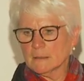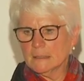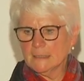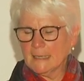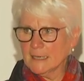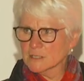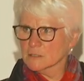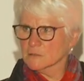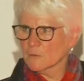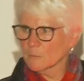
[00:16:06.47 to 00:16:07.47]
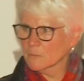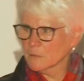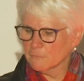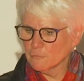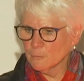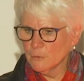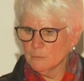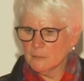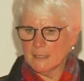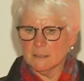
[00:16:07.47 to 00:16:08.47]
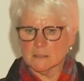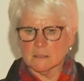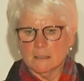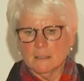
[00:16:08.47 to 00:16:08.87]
indications from the full bloom dates,